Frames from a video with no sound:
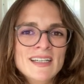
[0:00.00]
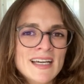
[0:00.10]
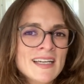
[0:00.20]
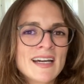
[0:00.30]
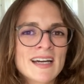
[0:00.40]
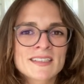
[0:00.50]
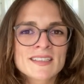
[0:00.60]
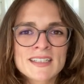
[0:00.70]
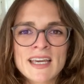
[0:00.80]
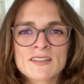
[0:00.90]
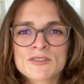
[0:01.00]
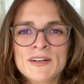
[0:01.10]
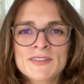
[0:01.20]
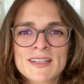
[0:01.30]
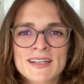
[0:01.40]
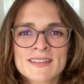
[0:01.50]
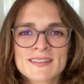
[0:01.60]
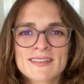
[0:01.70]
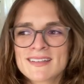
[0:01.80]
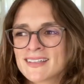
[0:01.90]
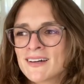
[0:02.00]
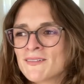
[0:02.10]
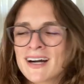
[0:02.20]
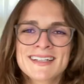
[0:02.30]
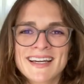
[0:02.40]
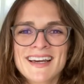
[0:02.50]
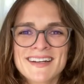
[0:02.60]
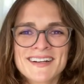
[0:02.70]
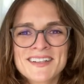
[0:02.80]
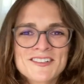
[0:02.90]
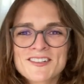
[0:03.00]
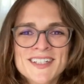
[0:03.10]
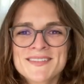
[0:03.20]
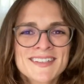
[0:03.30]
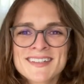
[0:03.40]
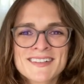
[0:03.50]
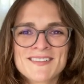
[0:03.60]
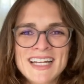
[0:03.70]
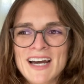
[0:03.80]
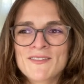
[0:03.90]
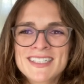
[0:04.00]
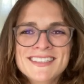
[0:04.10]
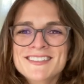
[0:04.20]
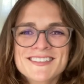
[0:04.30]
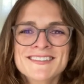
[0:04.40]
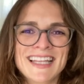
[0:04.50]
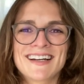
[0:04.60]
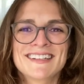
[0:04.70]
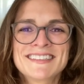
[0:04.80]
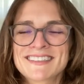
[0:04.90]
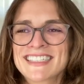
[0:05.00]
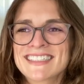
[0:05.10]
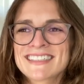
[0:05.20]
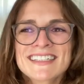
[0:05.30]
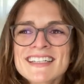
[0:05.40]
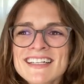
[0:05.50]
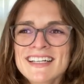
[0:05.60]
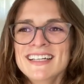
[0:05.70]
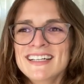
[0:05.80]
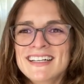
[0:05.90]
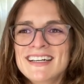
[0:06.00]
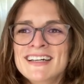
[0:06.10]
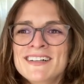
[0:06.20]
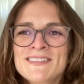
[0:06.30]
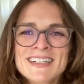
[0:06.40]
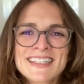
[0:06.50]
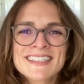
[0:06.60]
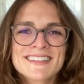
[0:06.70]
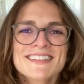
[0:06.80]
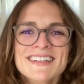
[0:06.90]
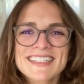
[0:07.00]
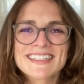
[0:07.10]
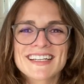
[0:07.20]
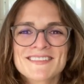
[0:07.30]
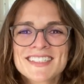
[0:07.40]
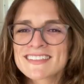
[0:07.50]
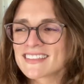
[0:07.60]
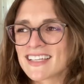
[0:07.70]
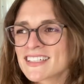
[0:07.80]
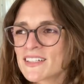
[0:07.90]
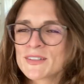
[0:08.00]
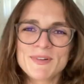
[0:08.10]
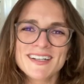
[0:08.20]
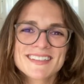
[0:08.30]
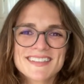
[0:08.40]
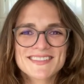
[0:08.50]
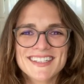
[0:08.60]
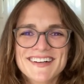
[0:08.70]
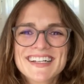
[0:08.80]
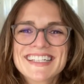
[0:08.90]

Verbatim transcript: Hey, I actually can't travel there. Yeah, why, Diana? Are you a criminal or what? What did you do in that country? And it's like, uh, well, I didn't do anything. I'm just H I V positive, you know?